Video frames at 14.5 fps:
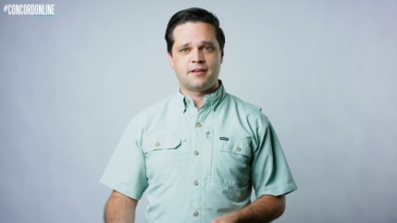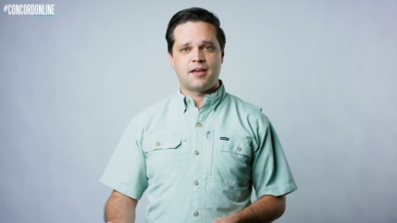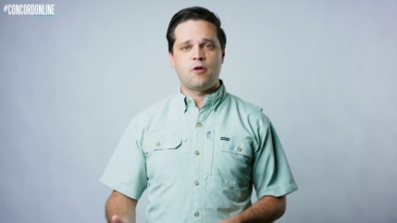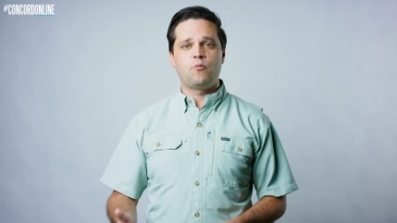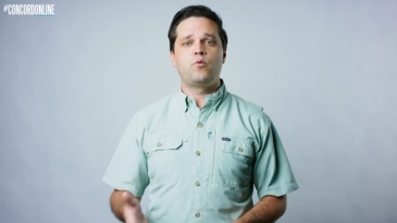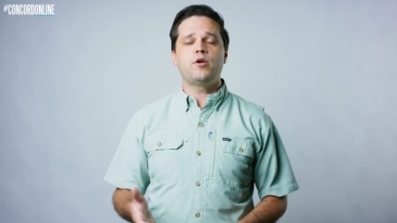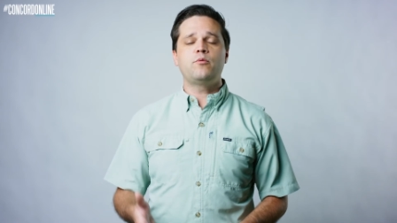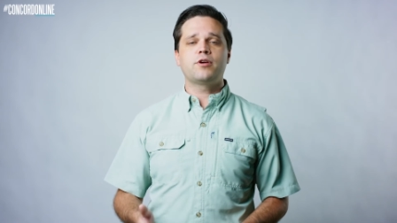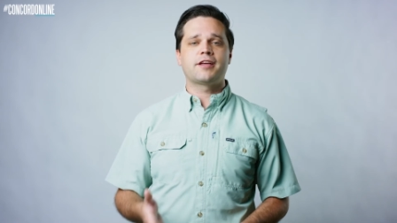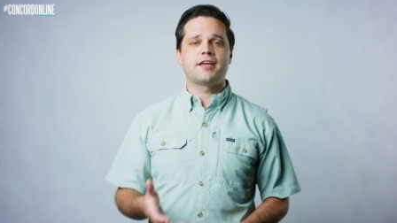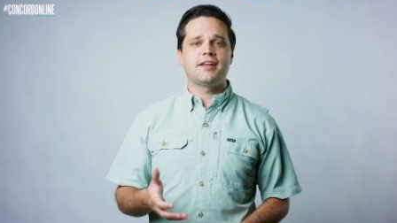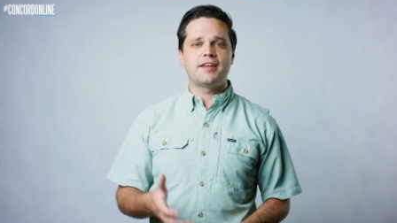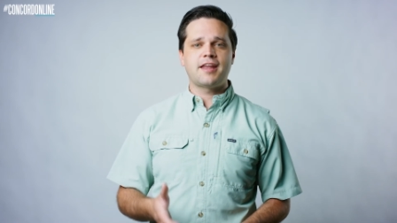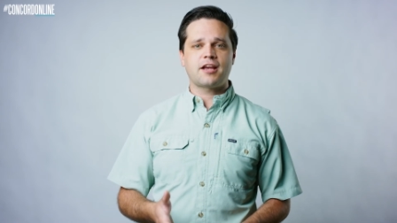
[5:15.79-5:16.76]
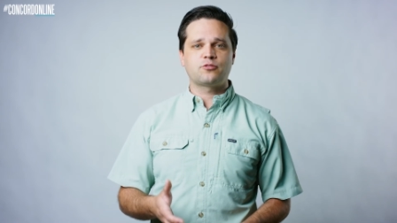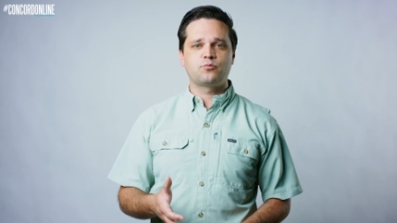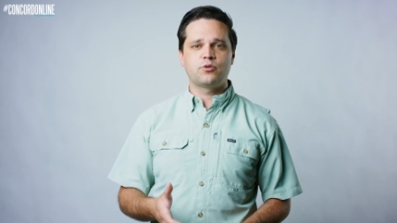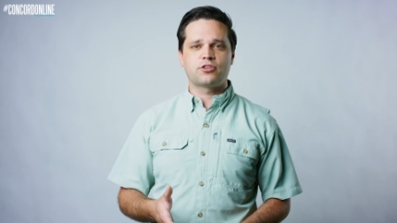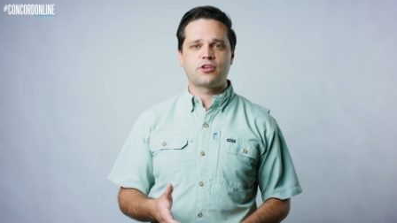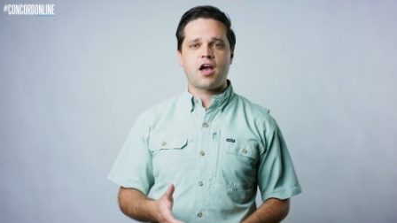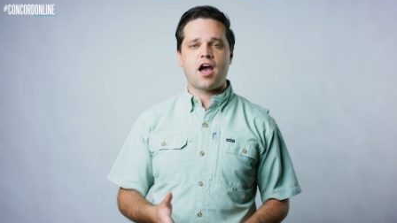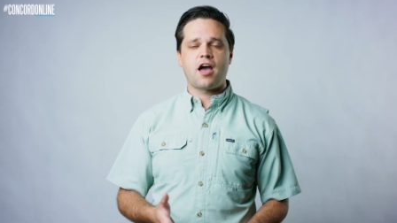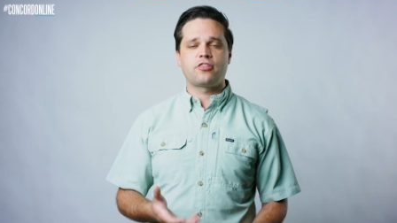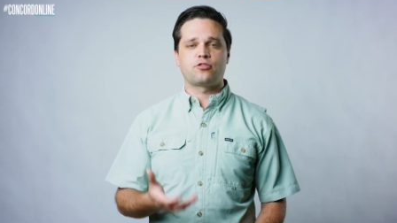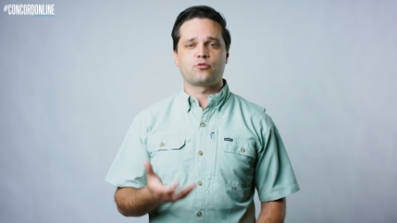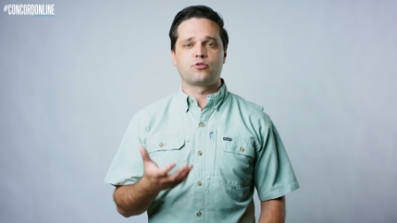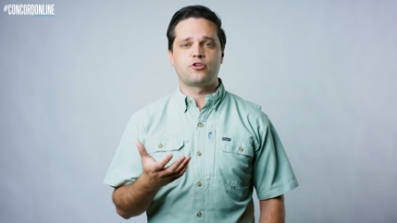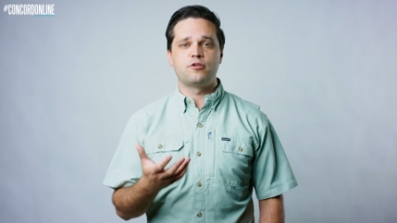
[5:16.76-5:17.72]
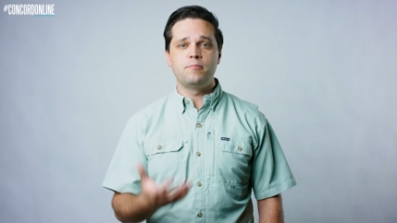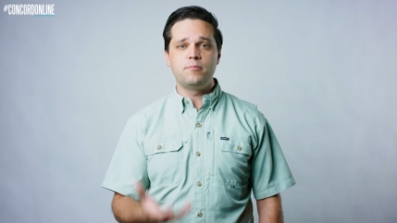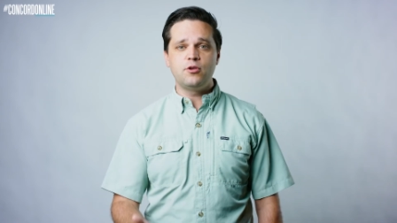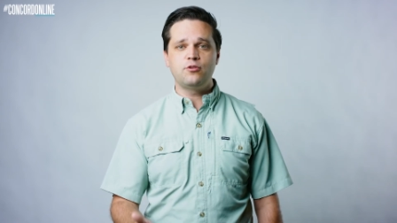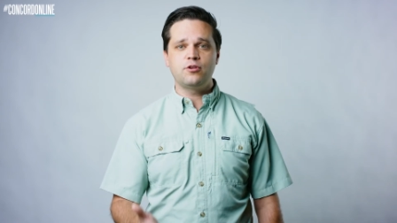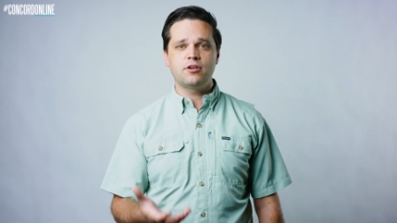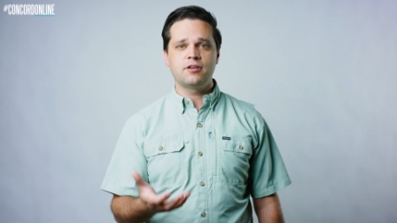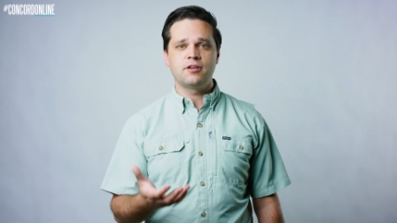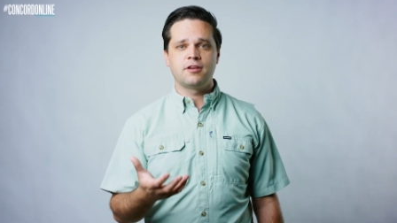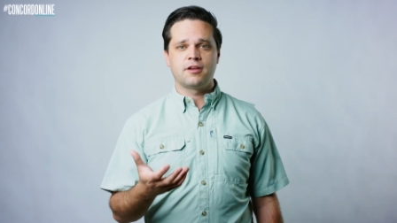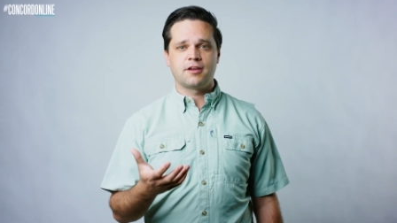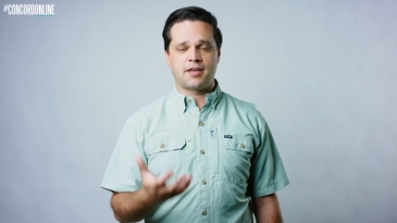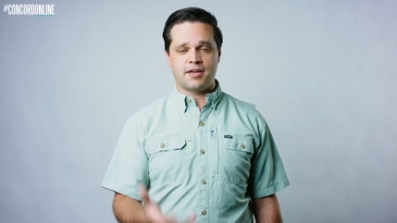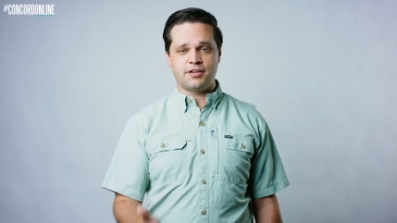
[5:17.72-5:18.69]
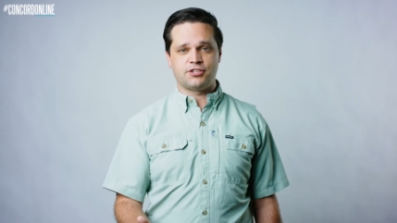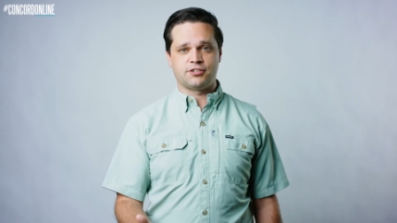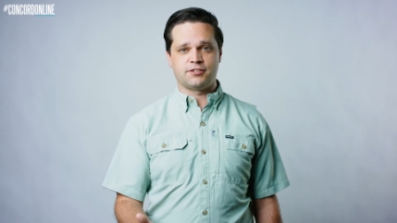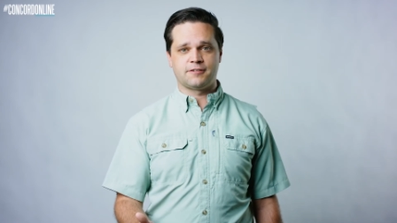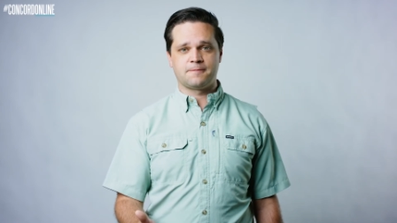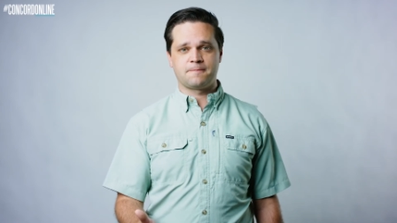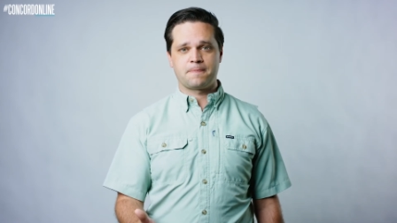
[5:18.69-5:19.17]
And we would connect with God through communication,